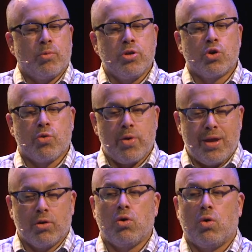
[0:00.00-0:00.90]
When you
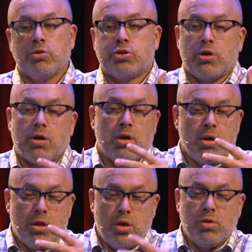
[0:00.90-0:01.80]
create a culture,
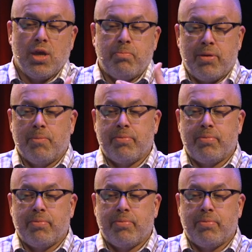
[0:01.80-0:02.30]
you need